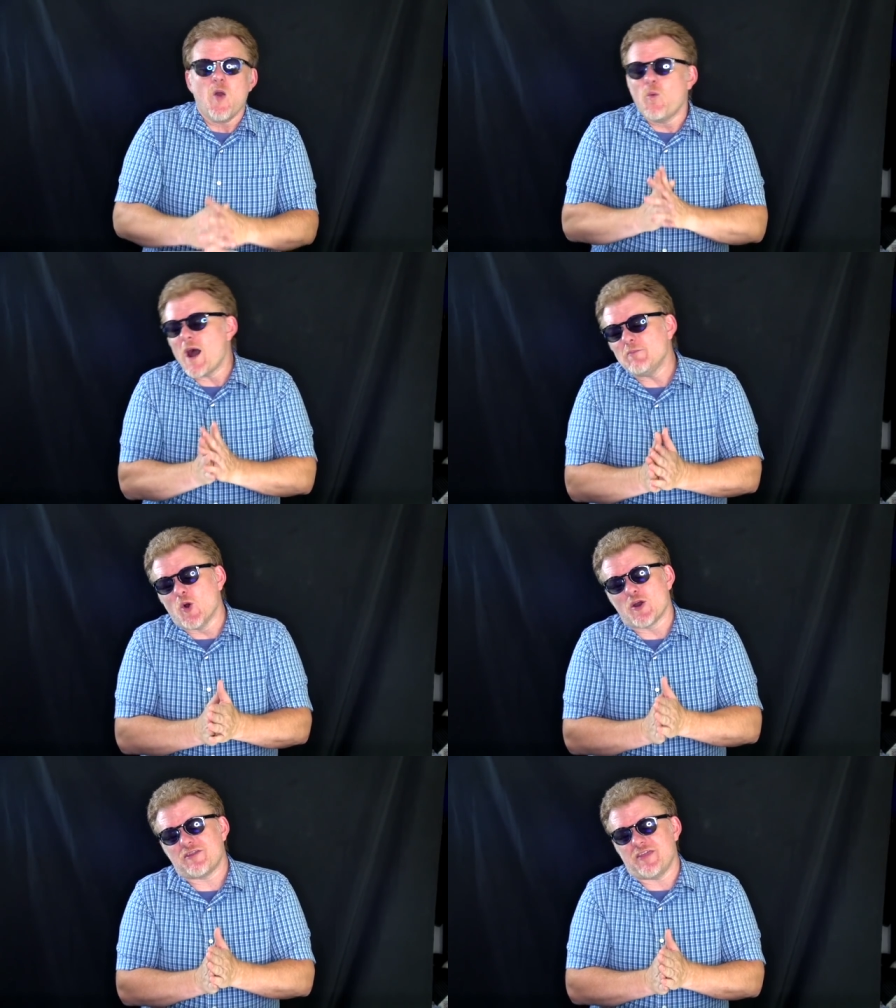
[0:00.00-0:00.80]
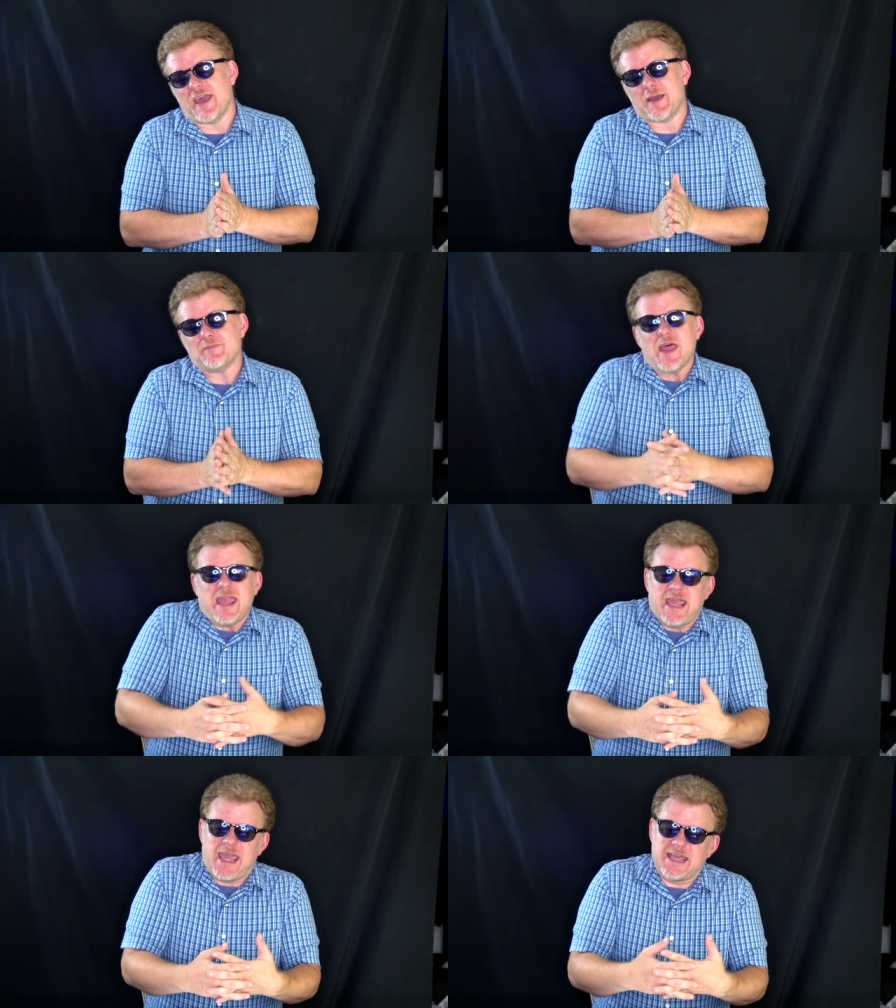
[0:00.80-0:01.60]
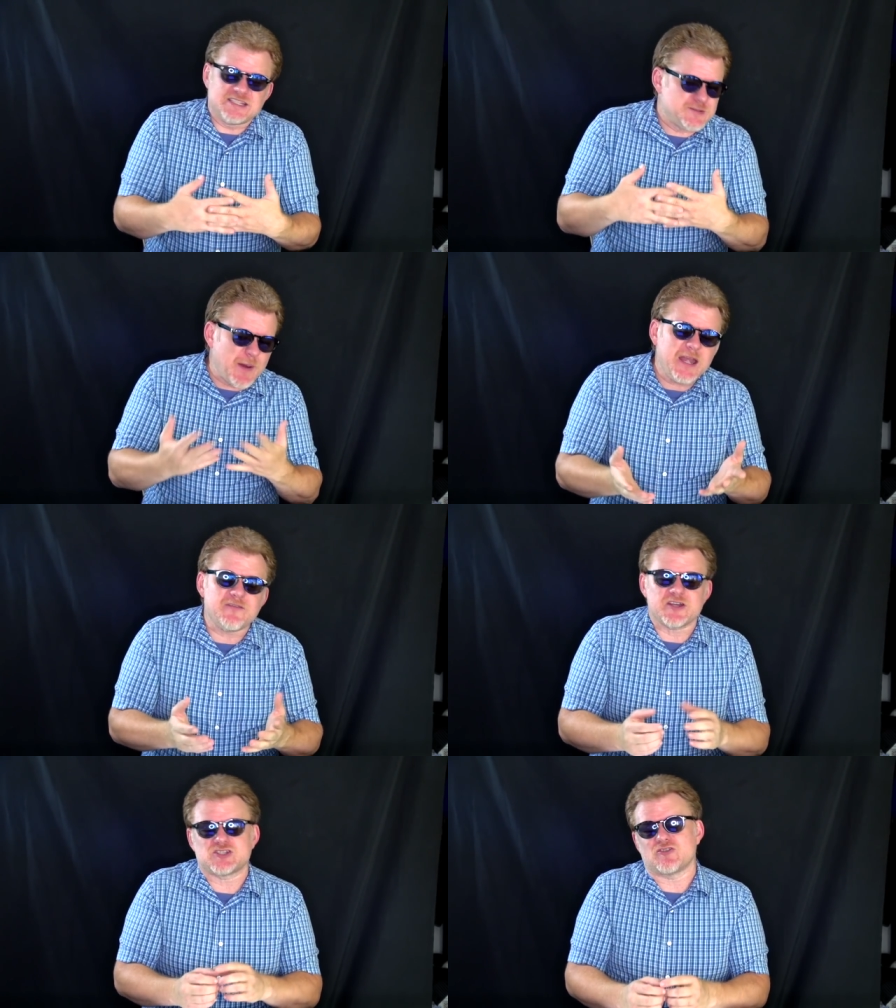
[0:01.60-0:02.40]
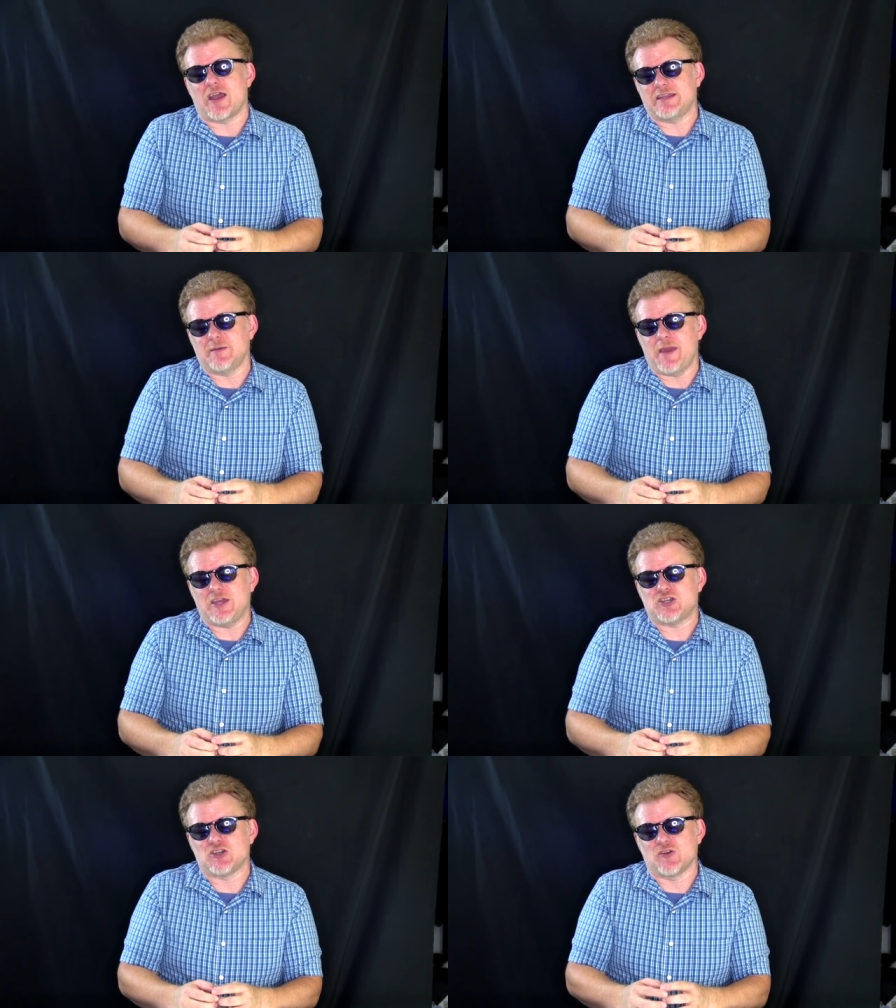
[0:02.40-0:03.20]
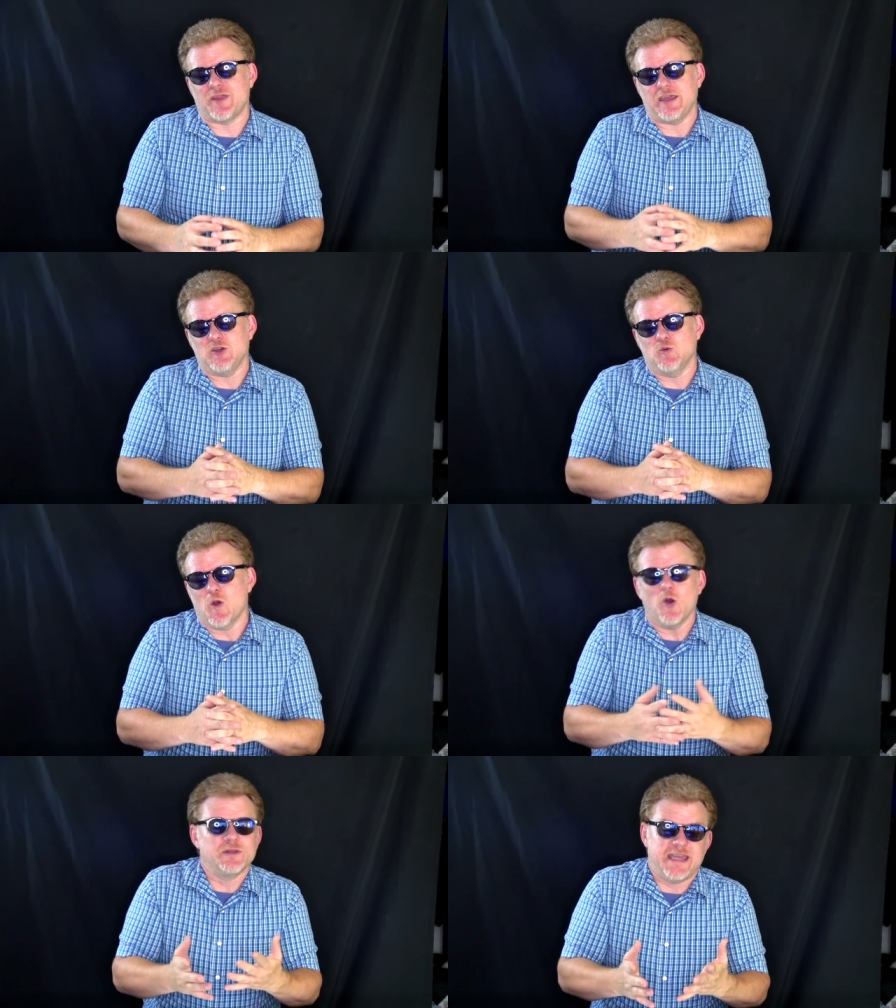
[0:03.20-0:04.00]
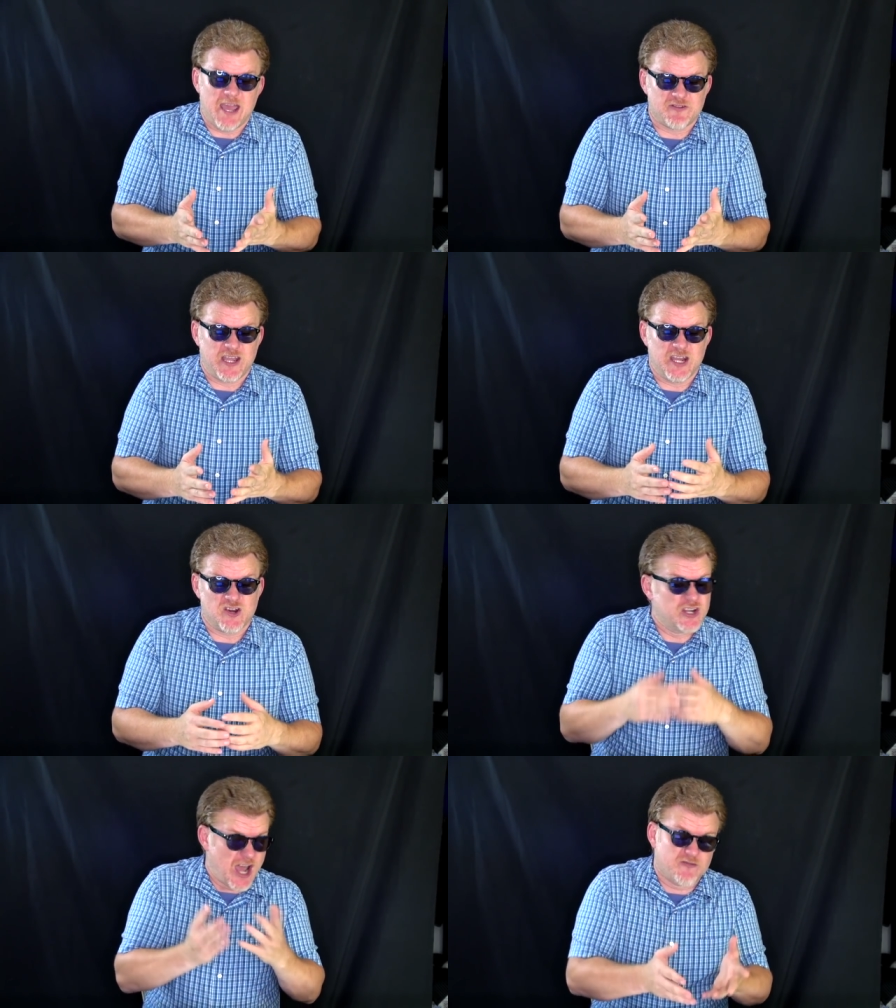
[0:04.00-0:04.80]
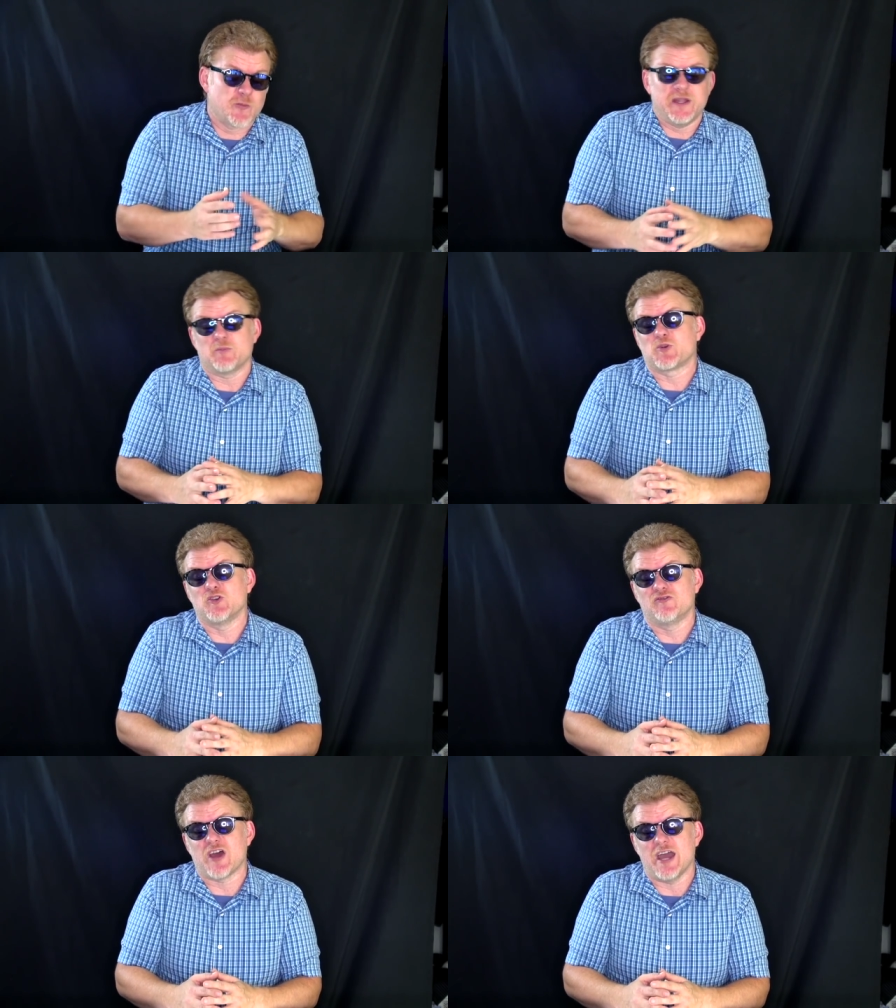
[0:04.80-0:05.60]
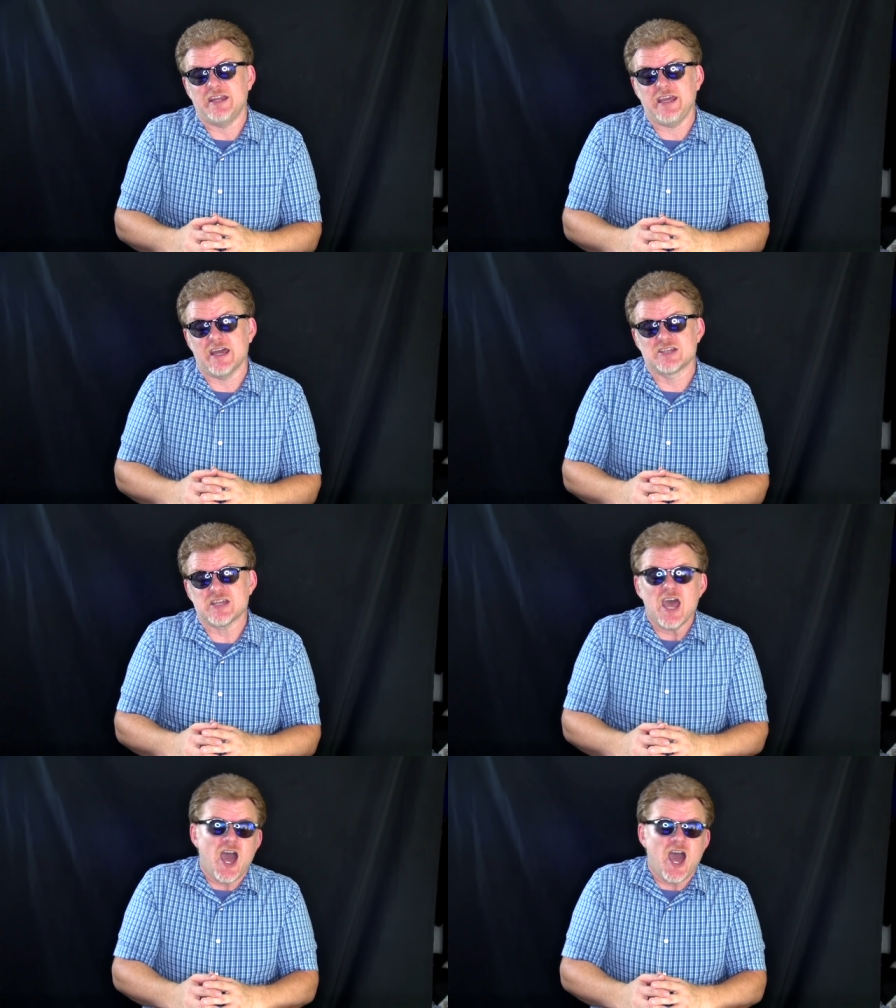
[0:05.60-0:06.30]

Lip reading: One more thing. In spite of us trying to make sure that you only ever hear government-approved ideas,